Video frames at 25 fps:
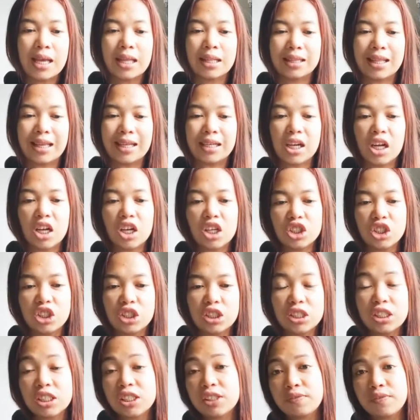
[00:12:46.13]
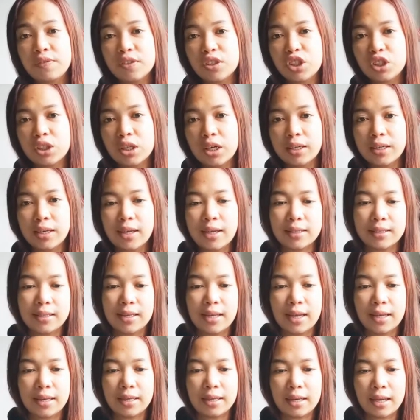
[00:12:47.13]
Technology diffusion, on the
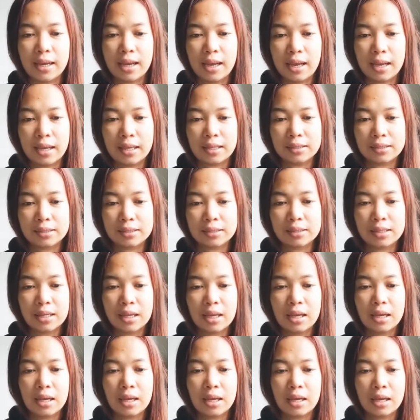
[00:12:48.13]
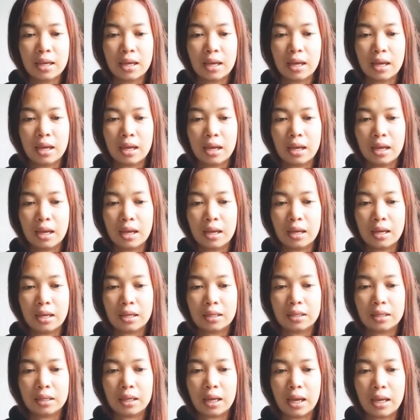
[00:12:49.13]
other hand,
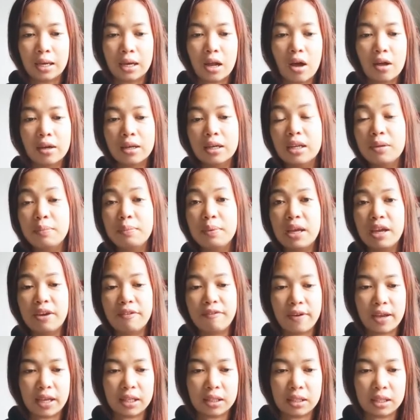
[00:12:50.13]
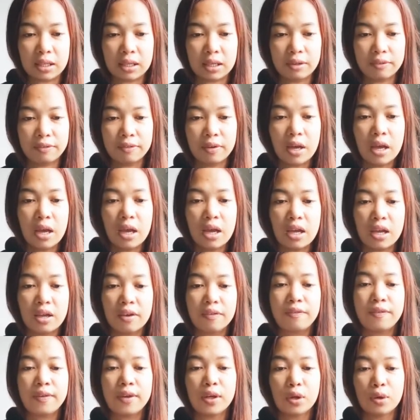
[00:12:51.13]
can only be effective
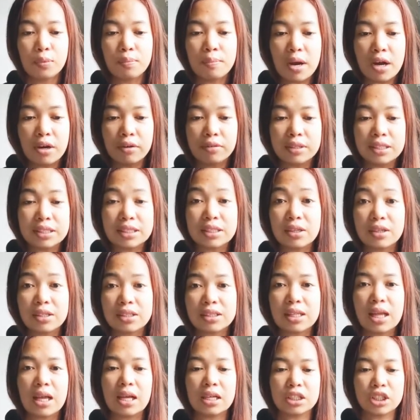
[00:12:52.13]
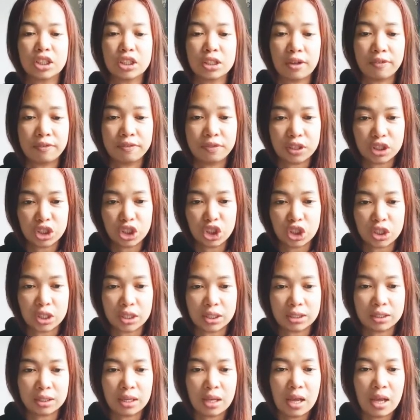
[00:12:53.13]
if human resources are
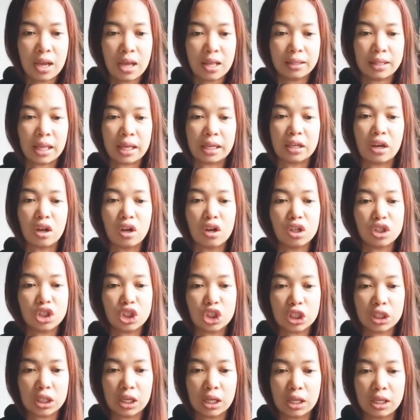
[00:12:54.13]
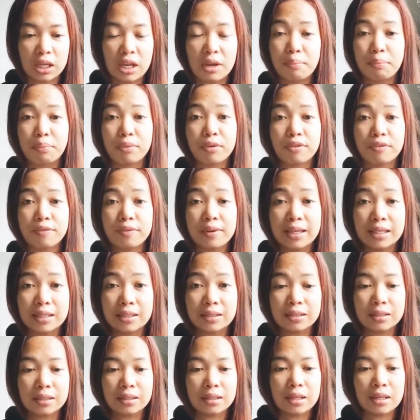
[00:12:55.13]
sufficient, technological
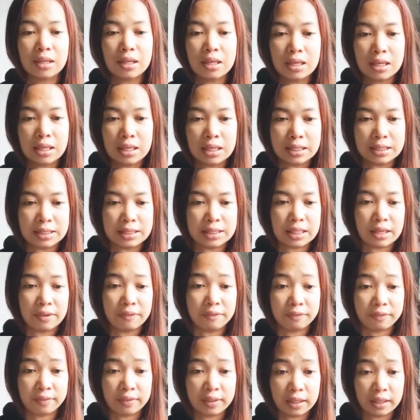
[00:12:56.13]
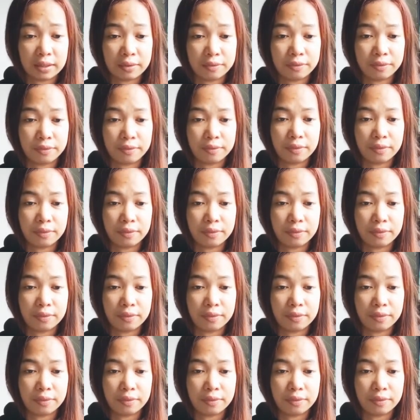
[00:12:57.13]
improvement, incentives